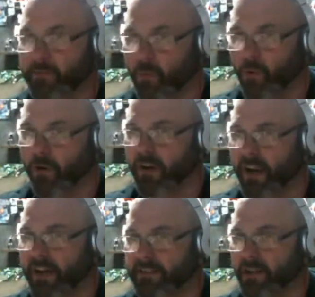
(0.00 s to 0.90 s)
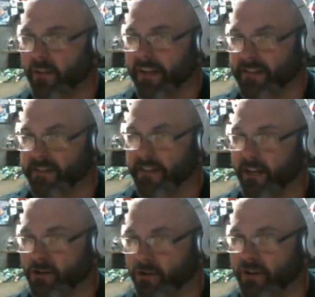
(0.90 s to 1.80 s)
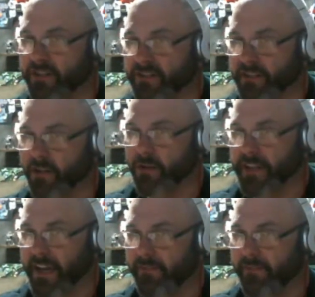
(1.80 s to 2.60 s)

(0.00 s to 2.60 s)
I saw that sale Chris Neal was having,